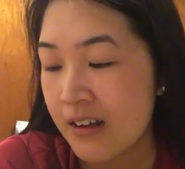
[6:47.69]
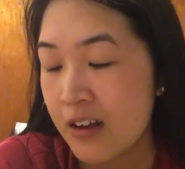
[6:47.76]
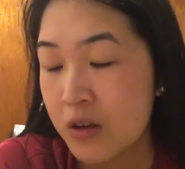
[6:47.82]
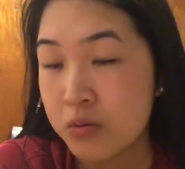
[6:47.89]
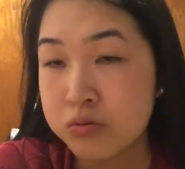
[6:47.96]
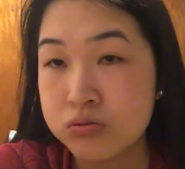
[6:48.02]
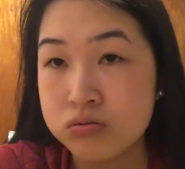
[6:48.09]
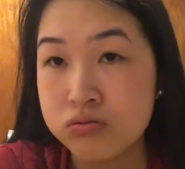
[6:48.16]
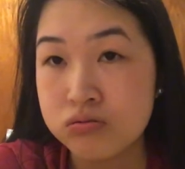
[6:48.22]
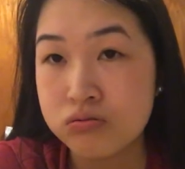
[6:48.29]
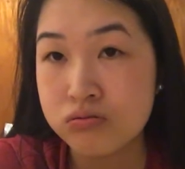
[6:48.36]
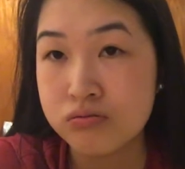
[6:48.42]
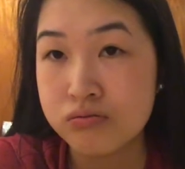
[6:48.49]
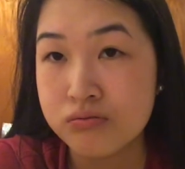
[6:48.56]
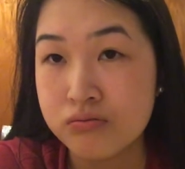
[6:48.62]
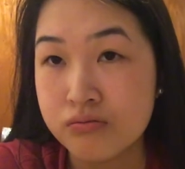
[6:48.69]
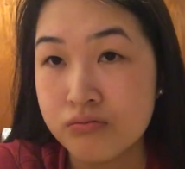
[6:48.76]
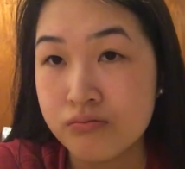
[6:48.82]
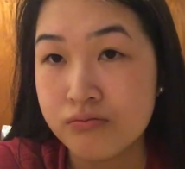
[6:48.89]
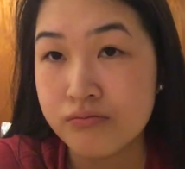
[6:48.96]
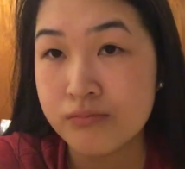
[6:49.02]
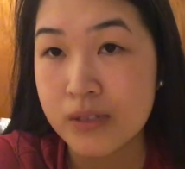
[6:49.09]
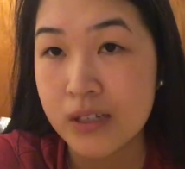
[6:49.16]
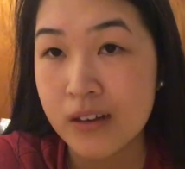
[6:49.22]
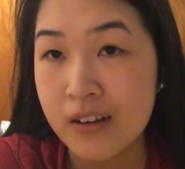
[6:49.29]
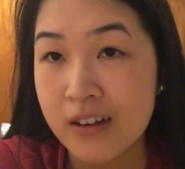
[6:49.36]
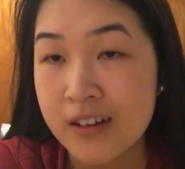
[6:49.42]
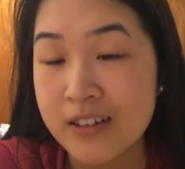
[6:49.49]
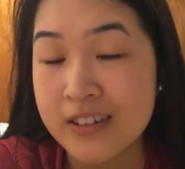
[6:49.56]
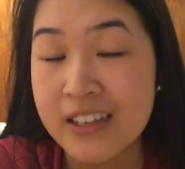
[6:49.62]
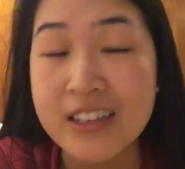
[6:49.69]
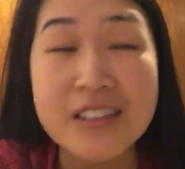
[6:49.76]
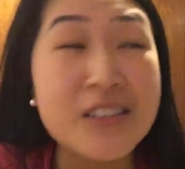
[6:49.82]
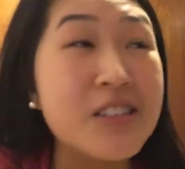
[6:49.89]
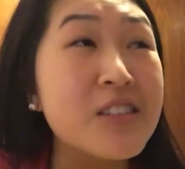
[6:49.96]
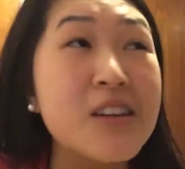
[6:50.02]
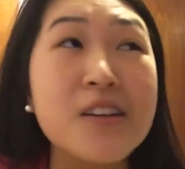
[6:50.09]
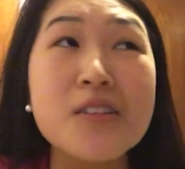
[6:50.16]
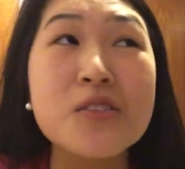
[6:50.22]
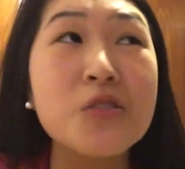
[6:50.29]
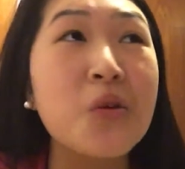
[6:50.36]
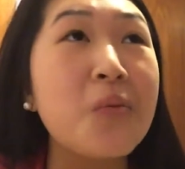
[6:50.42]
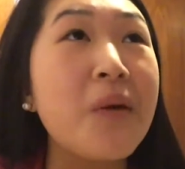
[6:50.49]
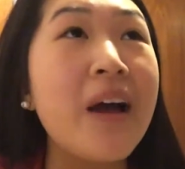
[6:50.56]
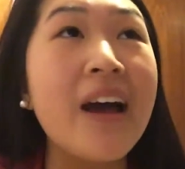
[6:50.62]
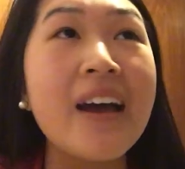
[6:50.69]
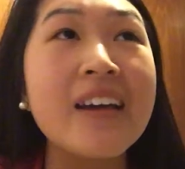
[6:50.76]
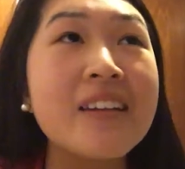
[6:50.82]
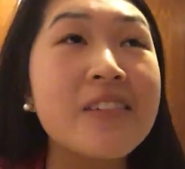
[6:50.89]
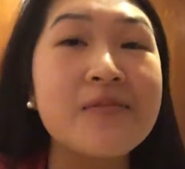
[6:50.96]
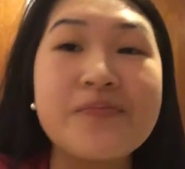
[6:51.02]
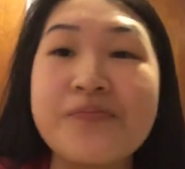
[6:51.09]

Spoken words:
Oh my god, that sucks so bad.